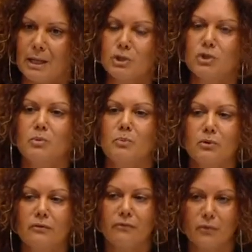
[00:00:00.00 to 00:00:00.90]
to
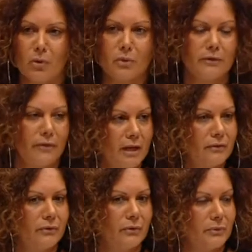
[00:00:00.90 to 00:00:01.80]
put forward their
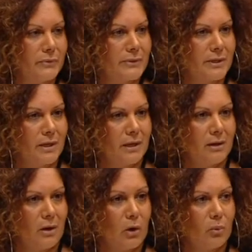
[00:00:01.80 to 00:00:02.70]
views
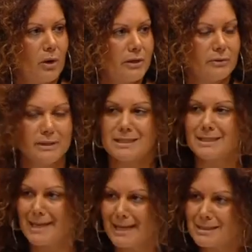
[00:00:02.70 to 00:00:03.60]
on whether it's
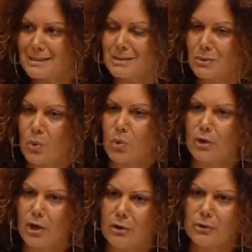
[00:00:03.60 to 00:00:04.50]
yes or
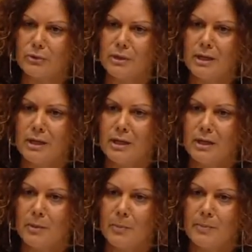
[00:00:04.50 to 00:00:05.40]
no,
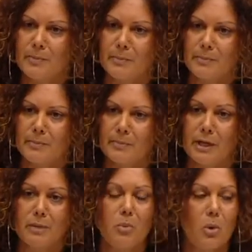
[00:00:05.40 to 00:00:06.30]
but
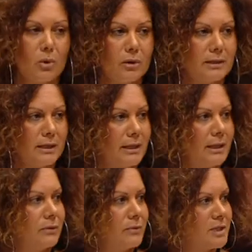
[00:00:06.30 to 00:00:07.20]
importantly
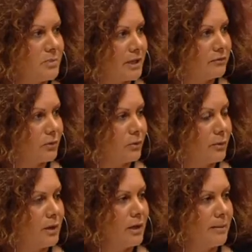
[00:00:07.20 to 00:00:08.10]
in a
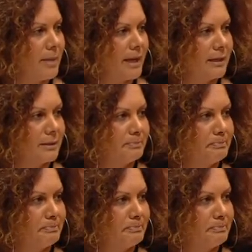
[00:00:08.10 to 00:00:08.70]
respectful manner.